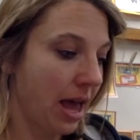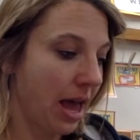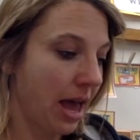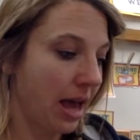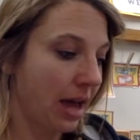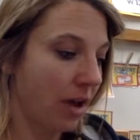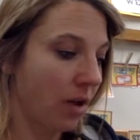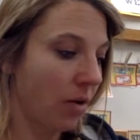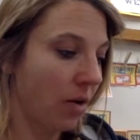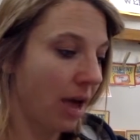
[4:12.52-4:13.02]

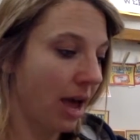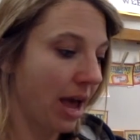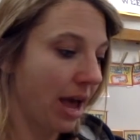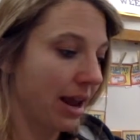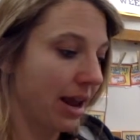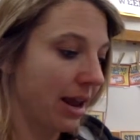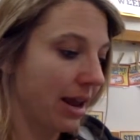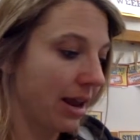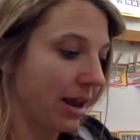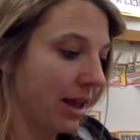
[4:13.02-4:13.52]
and go
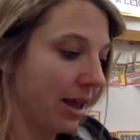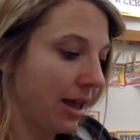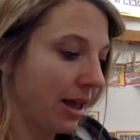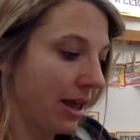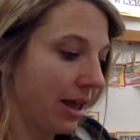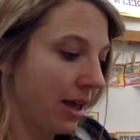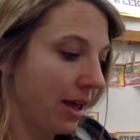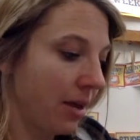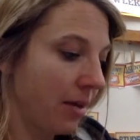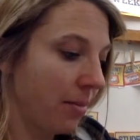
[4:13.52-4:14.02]
ahead and
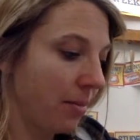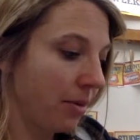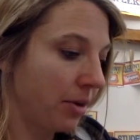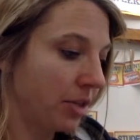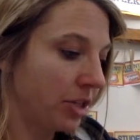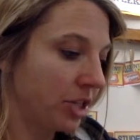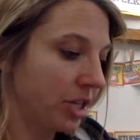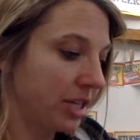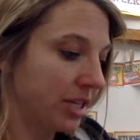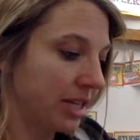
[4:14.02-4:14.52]

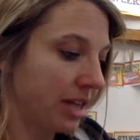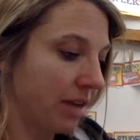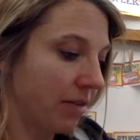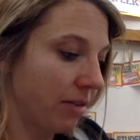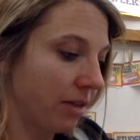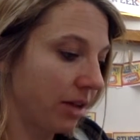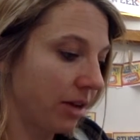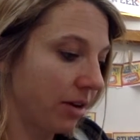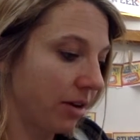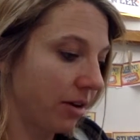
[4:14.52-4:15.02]
push it down
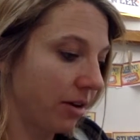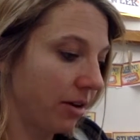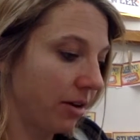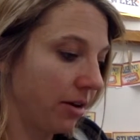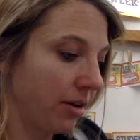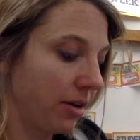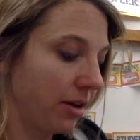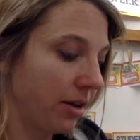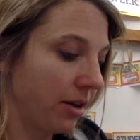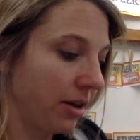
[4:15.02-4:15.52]
here,
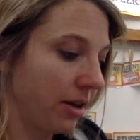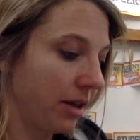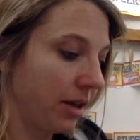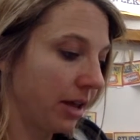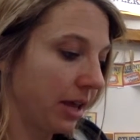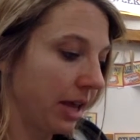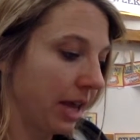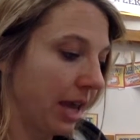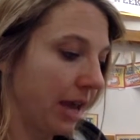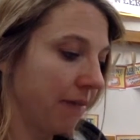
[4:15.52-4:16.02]

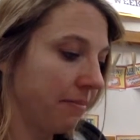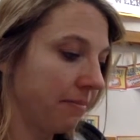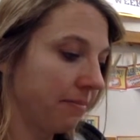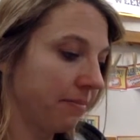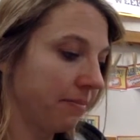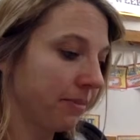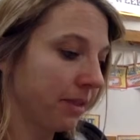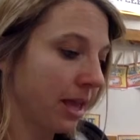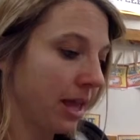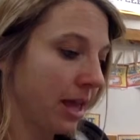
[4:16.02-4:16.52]
okay?
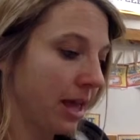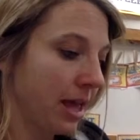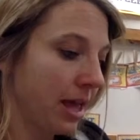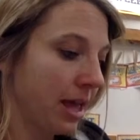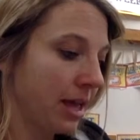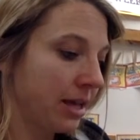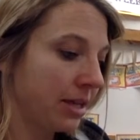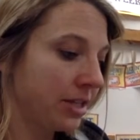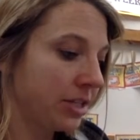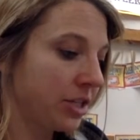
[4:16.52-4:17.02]

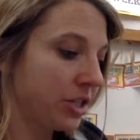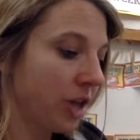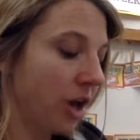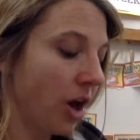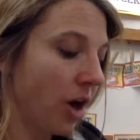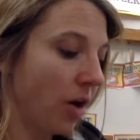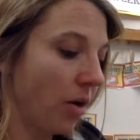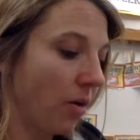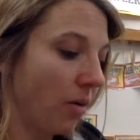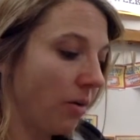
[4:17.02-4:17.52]

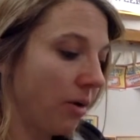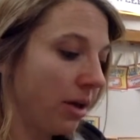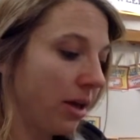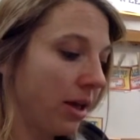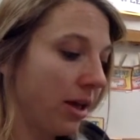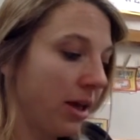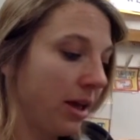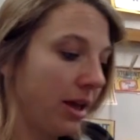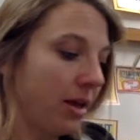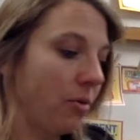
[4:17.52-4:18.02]
So
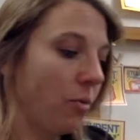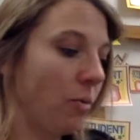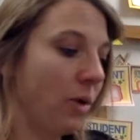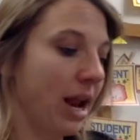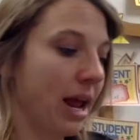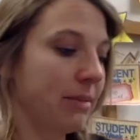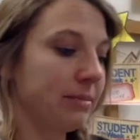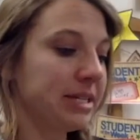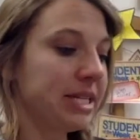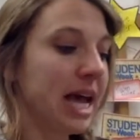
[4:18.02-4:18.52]
when
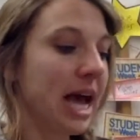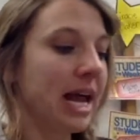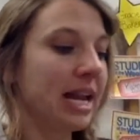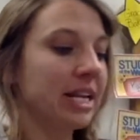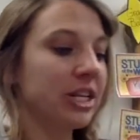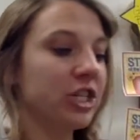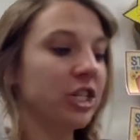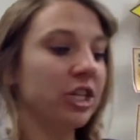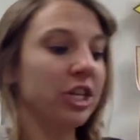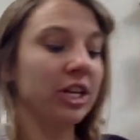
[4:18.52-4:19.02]
I'm done,
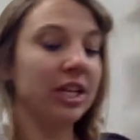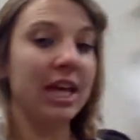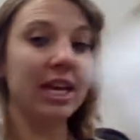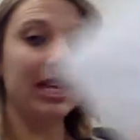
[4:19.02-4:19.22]
it should look